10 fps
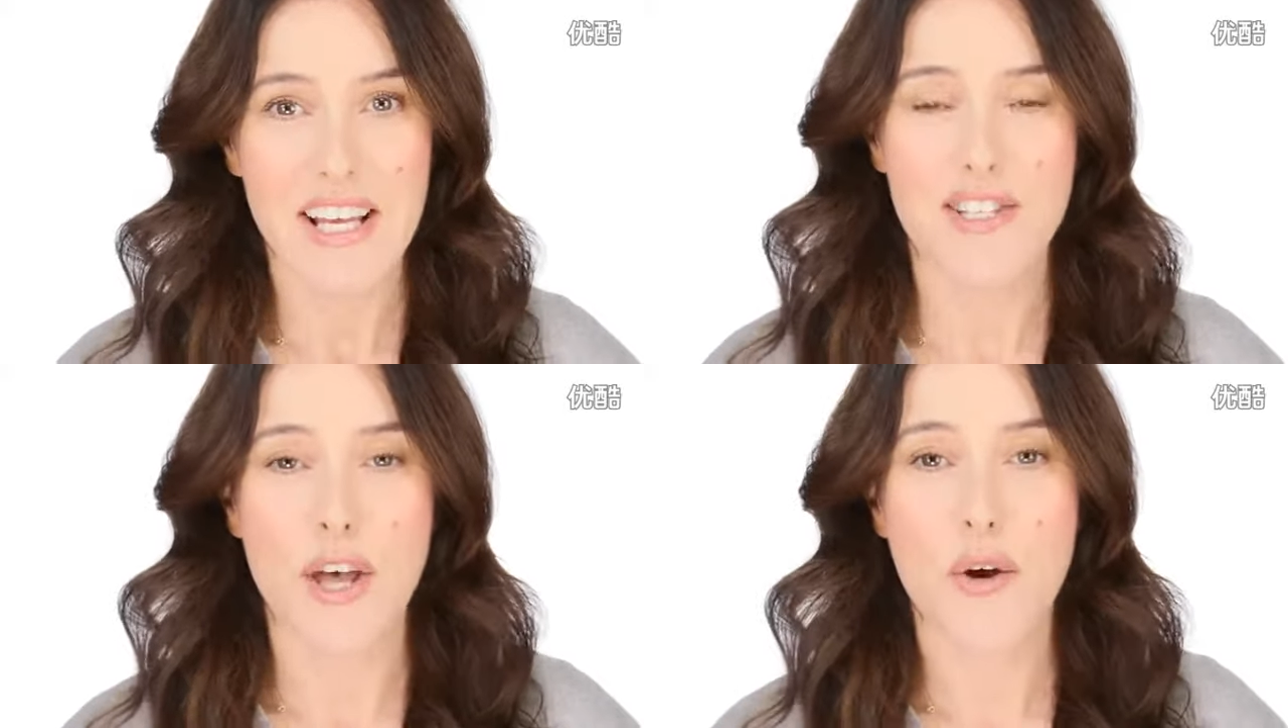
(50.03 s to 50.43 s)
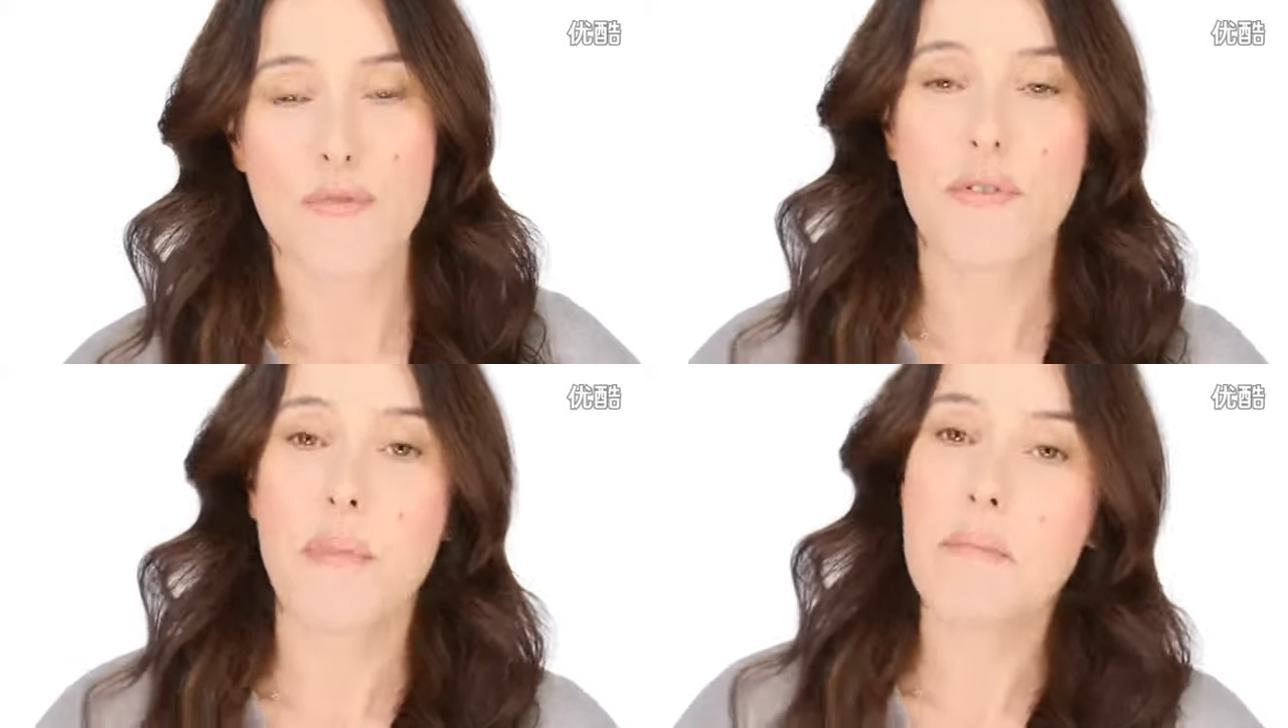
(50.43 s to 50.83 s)
So
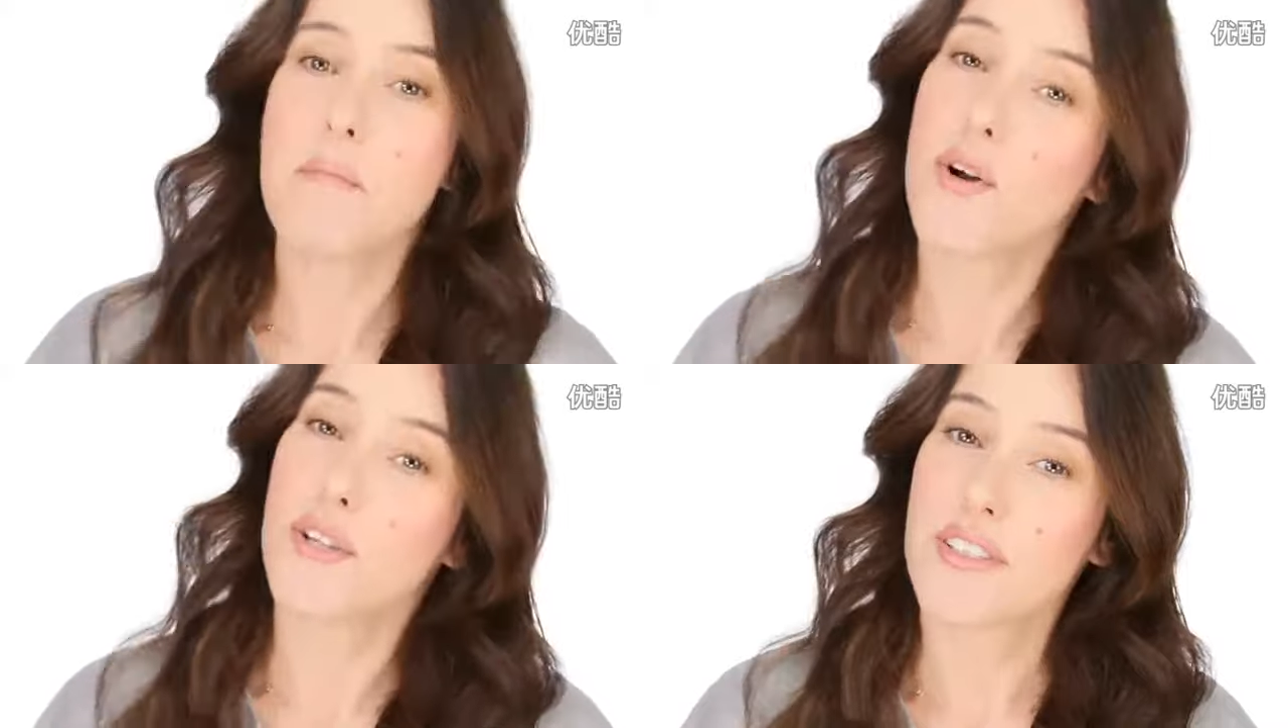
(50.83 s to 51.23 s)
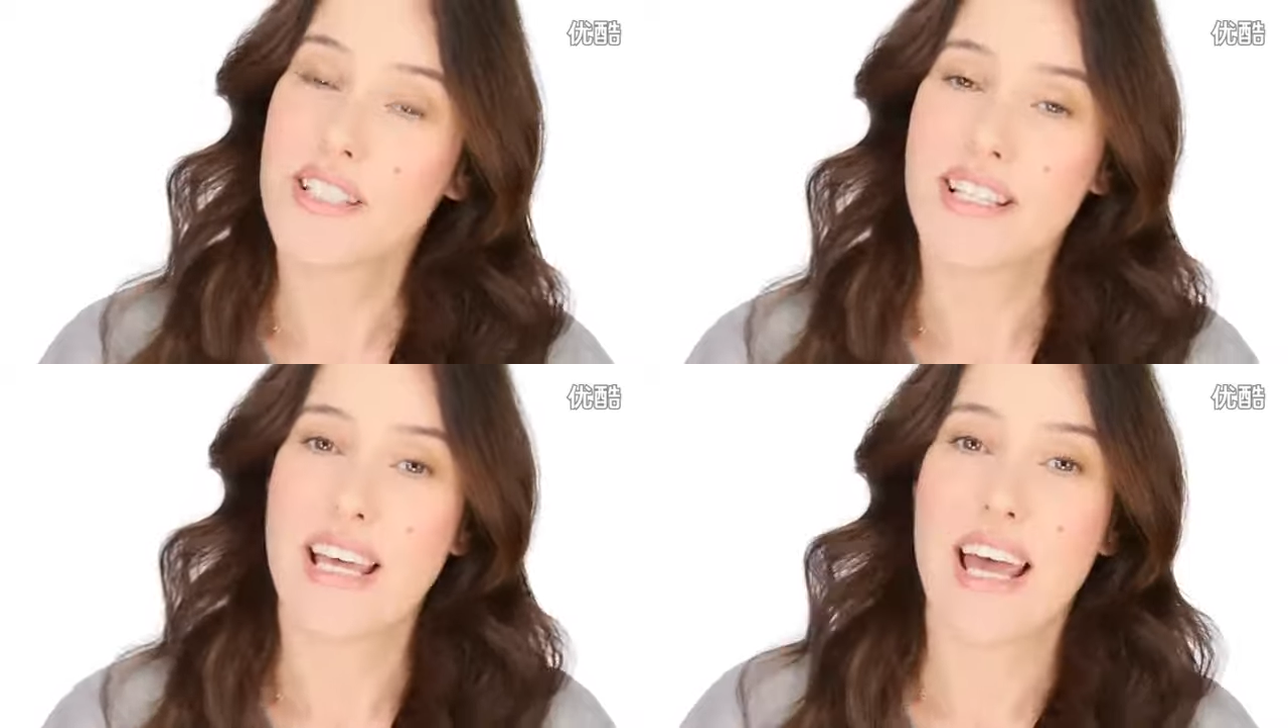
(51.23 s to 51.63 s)
for my model
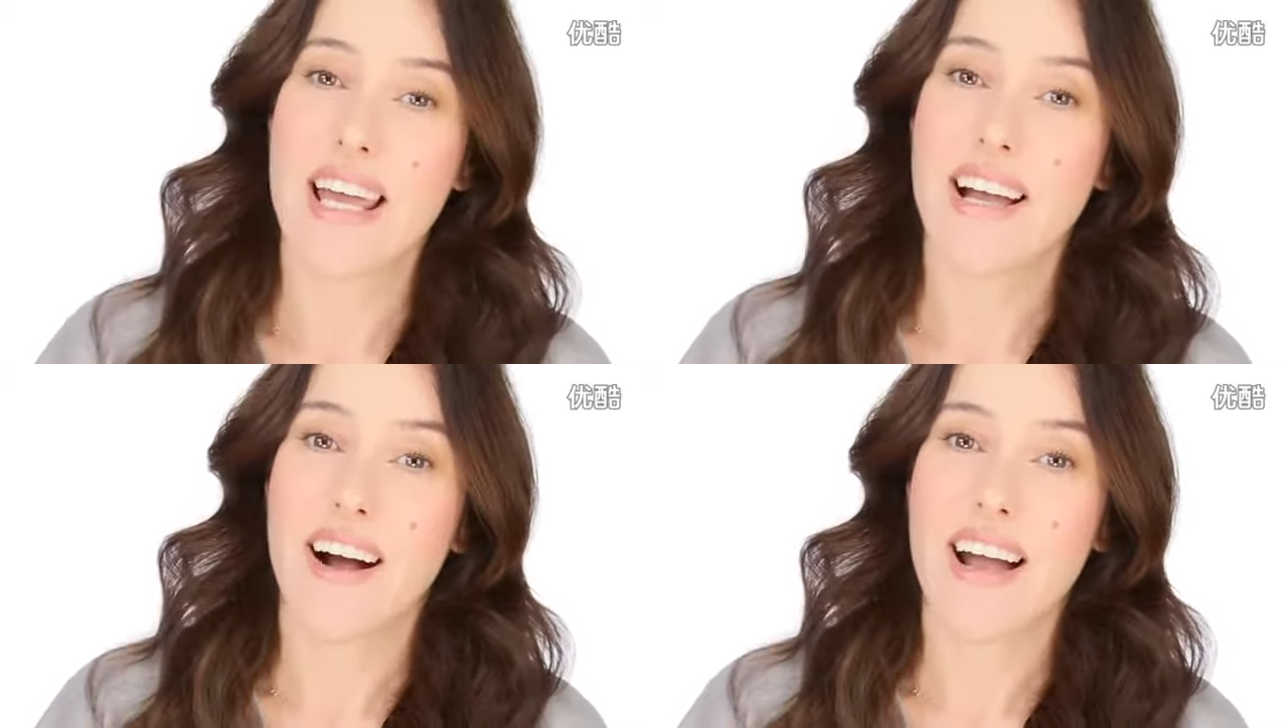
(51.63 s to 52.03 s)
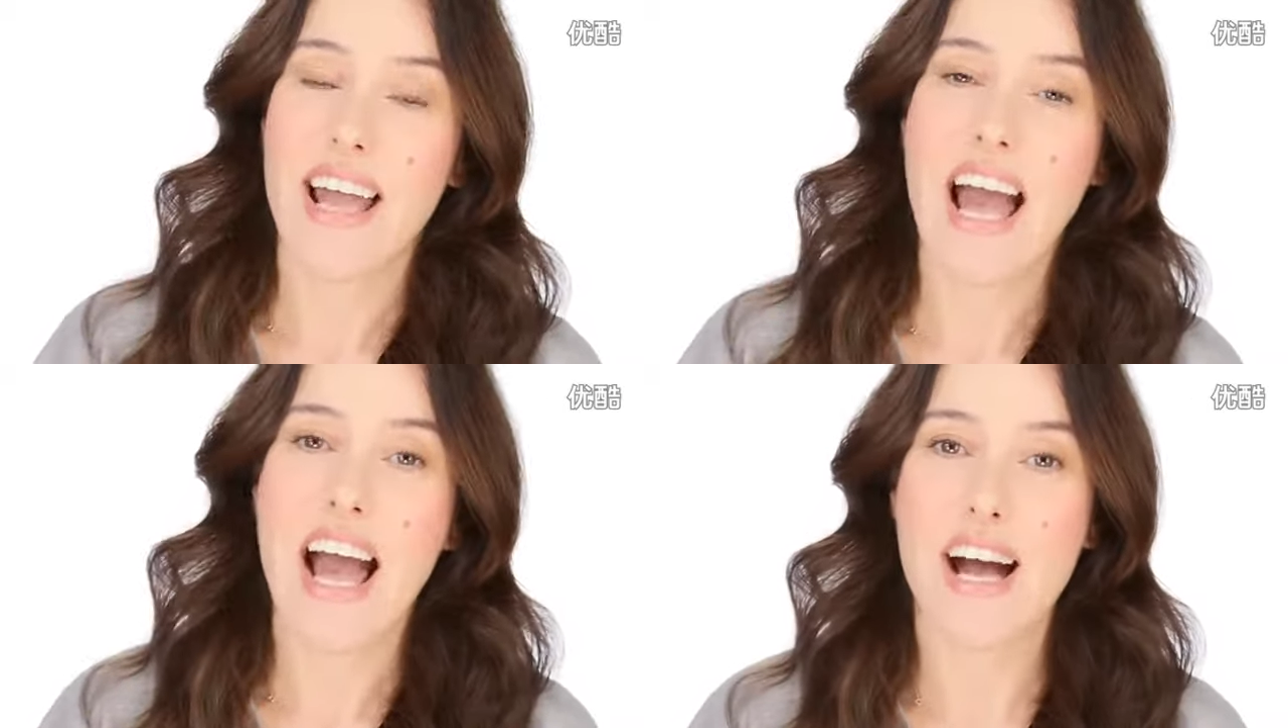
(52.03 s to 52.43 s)
today, I
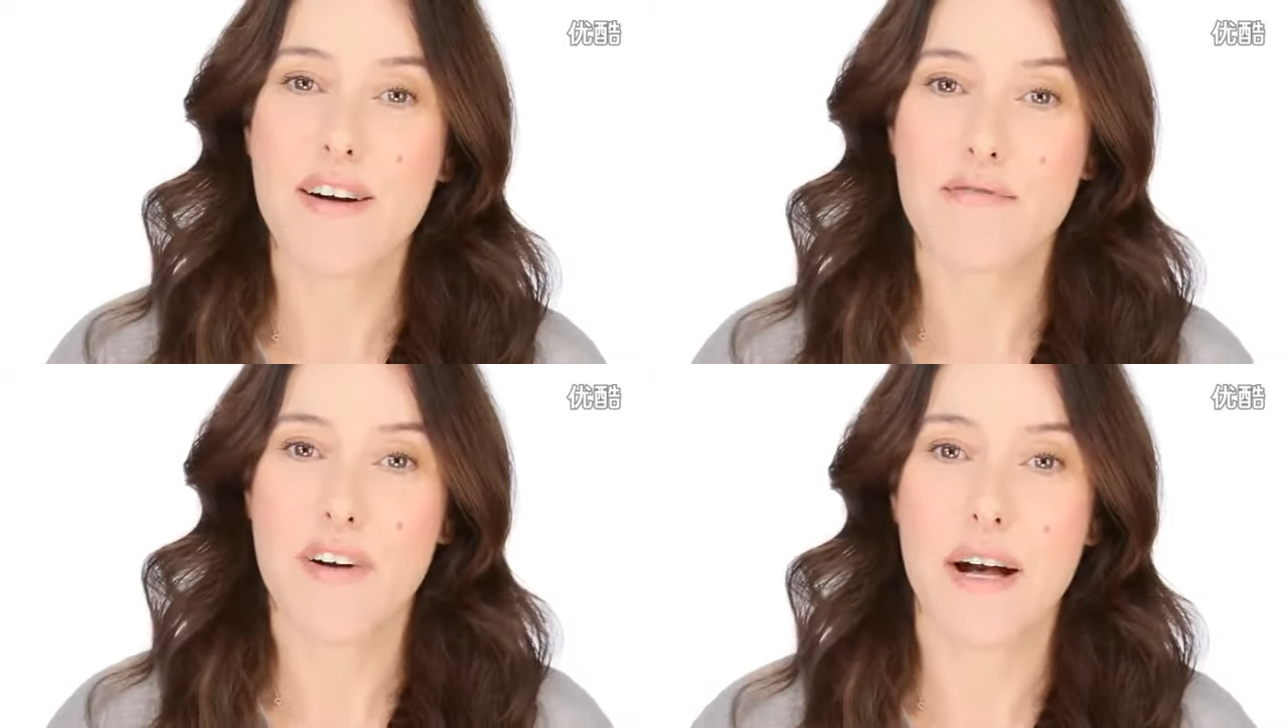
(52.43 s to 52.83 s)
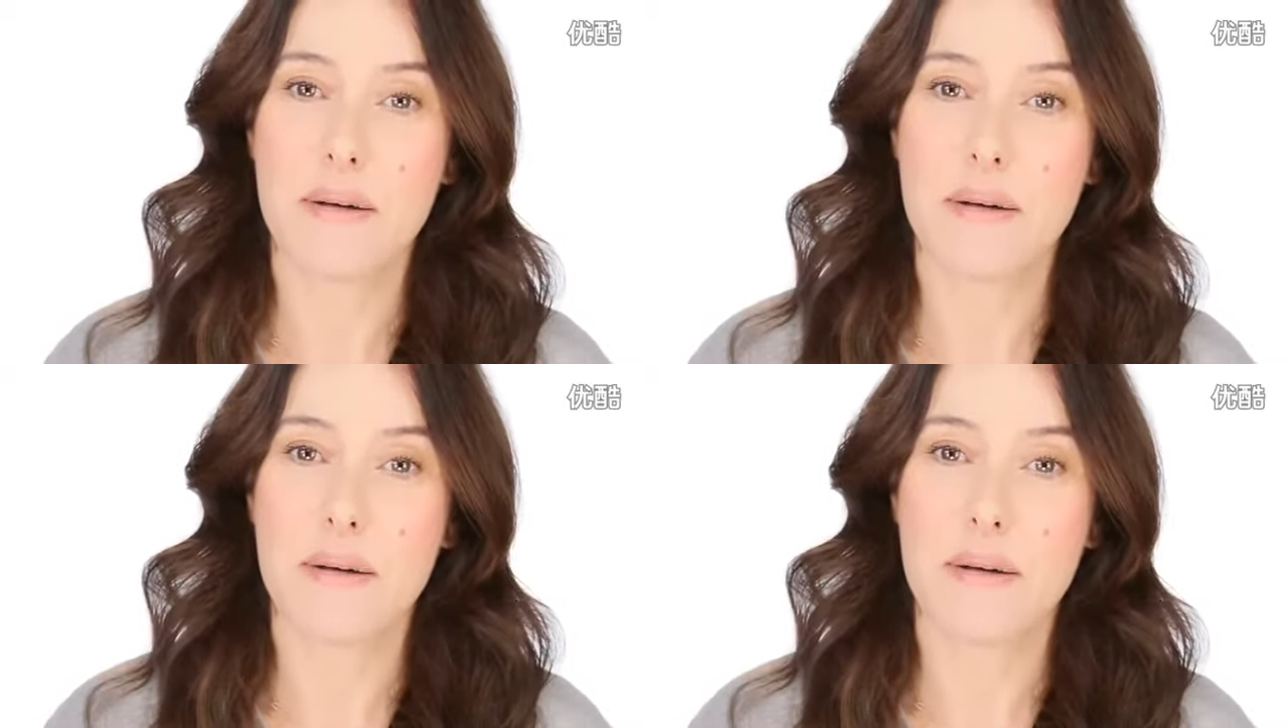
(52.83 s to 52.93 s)
have